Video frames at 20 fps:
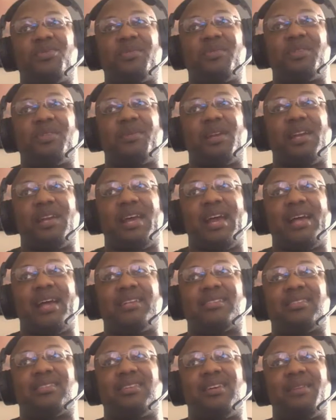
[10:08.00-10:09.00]
the
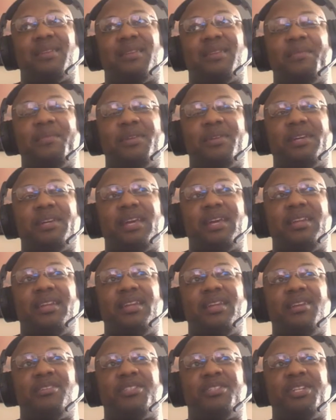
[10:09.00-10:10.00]
last people to get
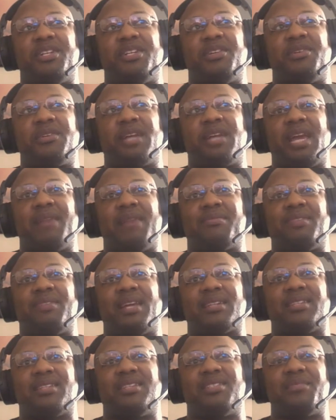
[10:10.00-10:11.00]
Neo Geo games
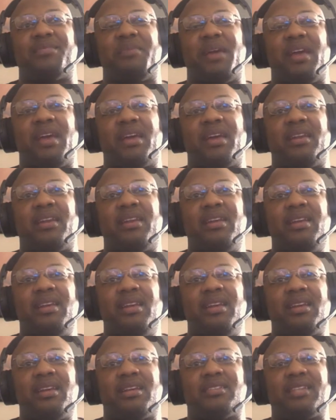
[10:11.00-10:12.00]
next to Japan because they